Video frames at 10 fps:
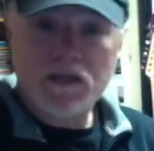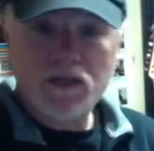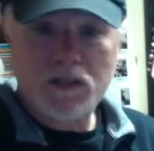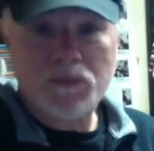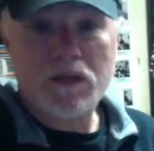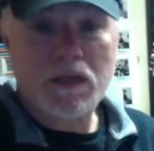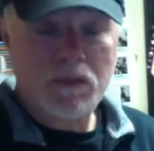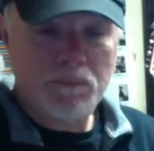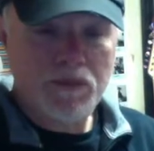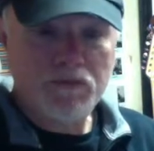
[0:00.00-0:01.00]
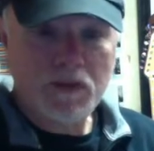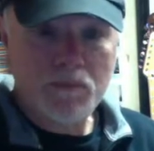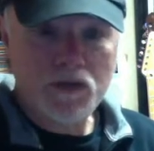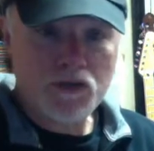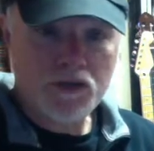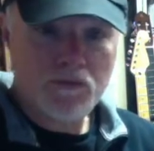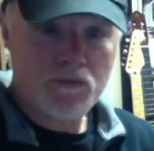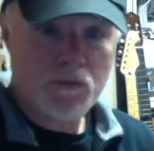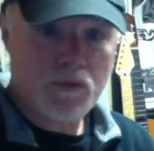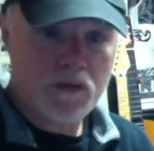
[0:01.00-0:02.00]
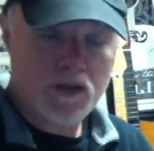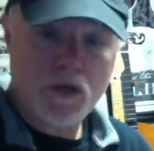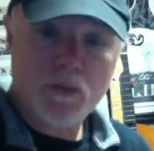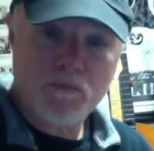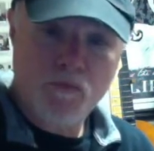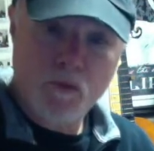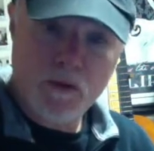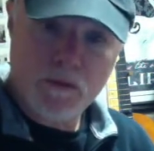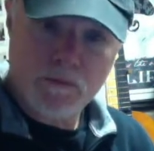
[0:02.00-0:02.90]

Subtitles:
something like a B flat major 7 with a sharp 4.